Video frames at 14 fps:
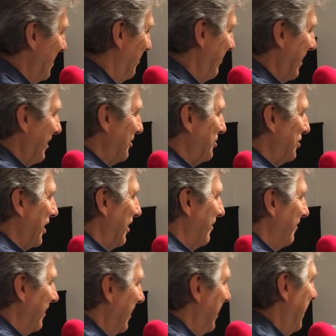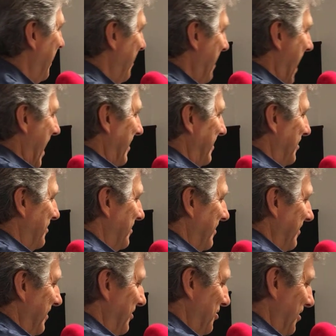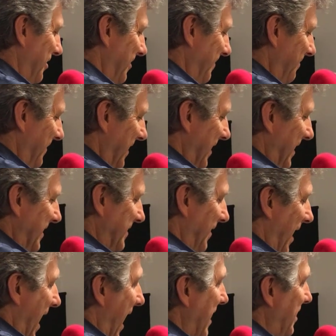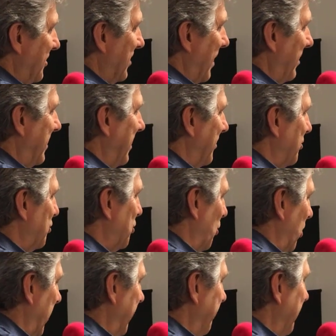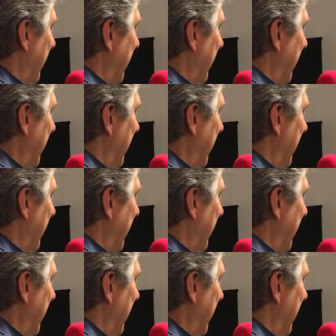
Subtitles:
We've had our share of that this year. So, hey, listen, I'm going to tell a story,